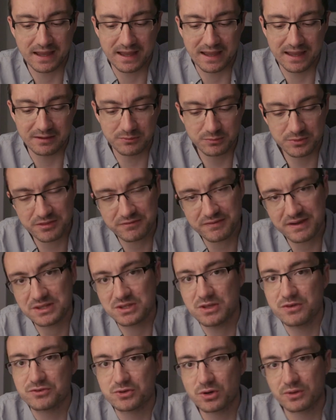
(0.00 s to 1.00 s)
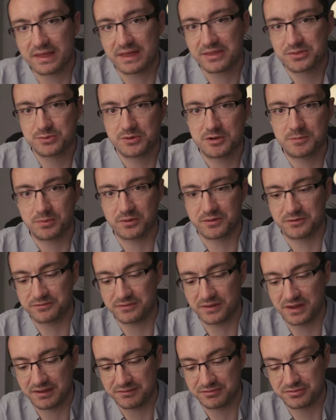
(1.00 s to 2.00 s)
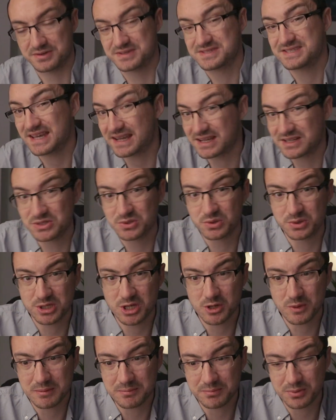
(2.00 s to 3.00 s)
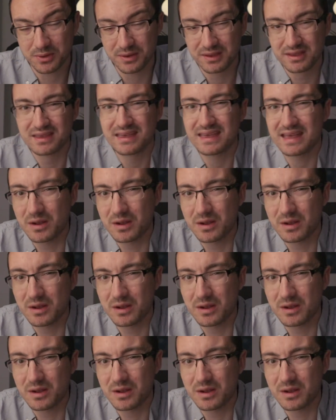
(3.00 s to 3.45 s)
And with the fact that you've got that 3.5 for a second audio input,